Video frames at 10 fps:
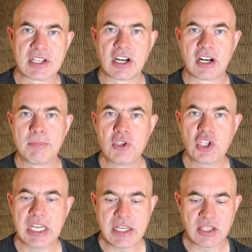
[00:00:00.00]
carbon
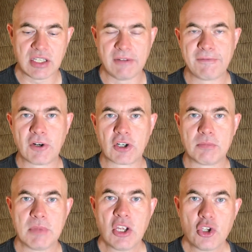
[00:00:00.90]
chains and they
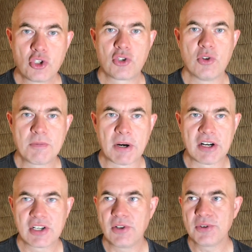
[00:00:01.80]
form soot
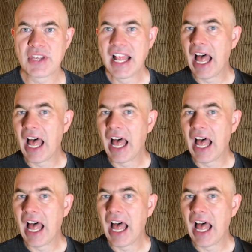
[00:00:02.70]
particles.